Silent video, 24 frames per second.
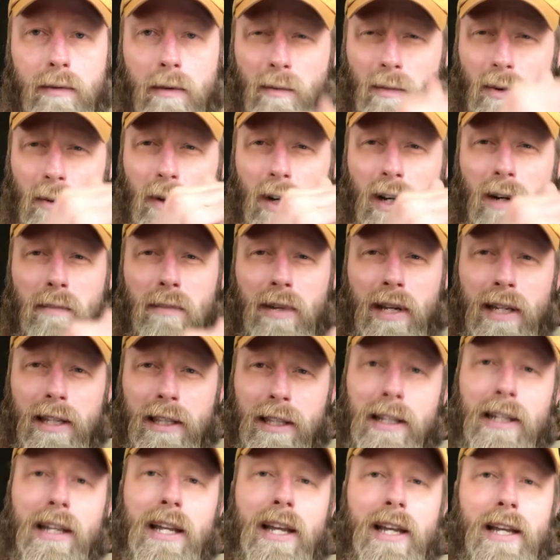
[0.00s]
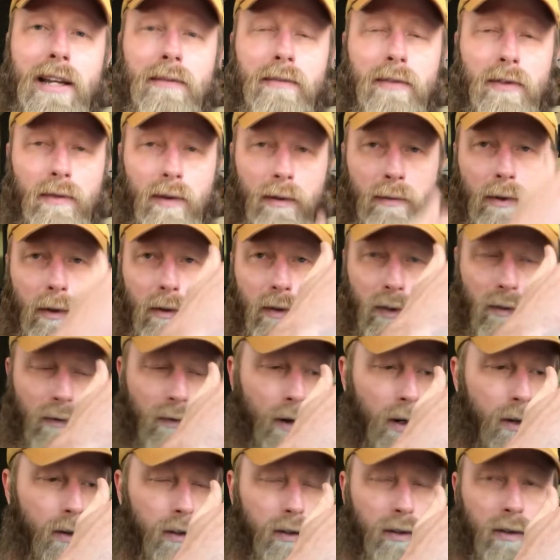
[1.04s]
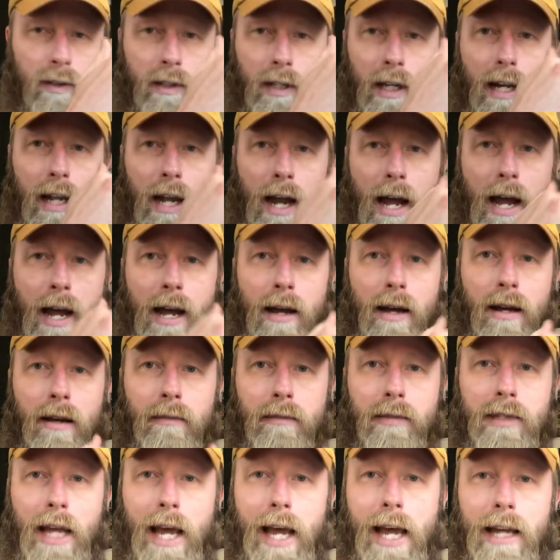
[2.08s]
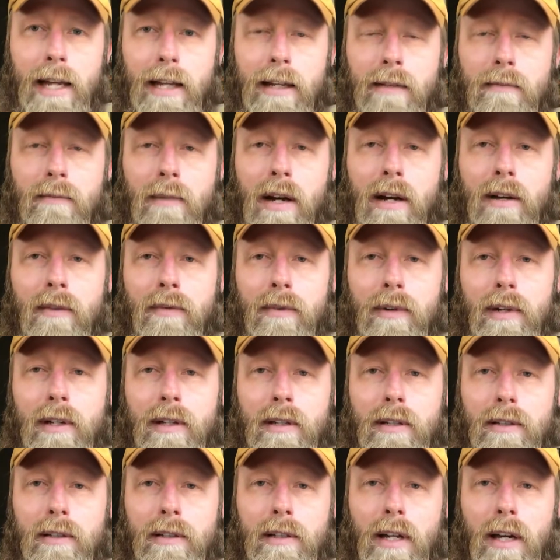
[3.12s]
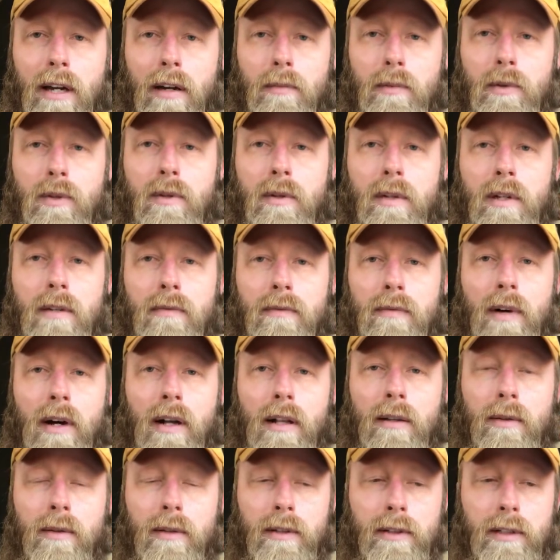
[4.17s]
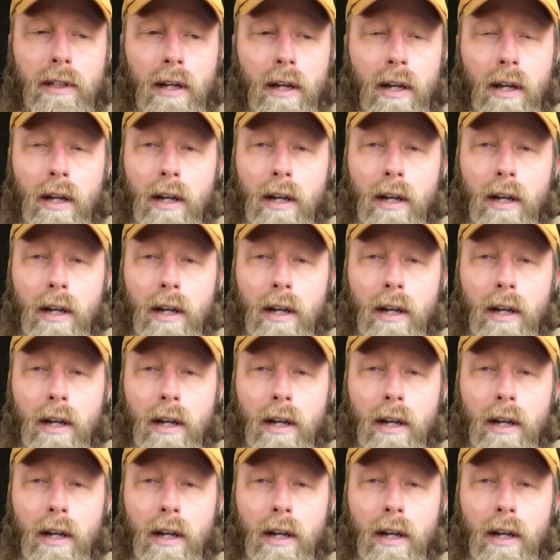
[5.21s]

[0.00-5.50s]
but we're going to pick the names from those folks who said, I'm tagging my friends to help you get followers,